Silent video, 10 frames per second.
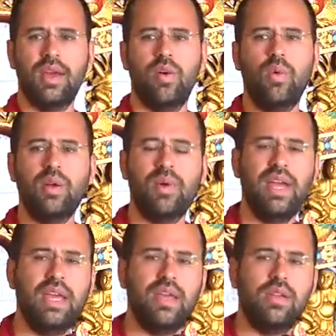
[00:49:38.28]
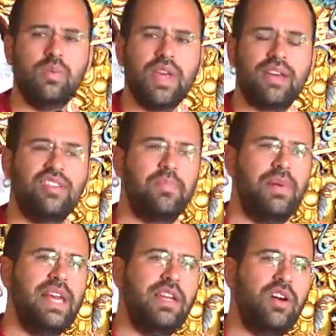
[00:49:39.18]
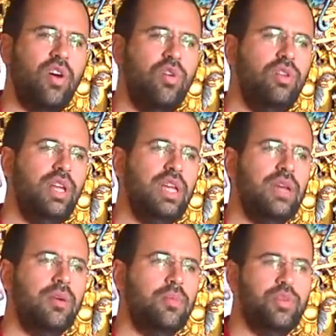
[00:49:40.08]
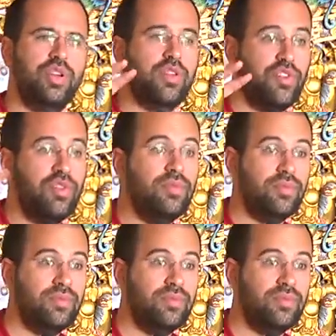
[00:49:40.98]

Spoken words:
One way is we explain only Buddha's view,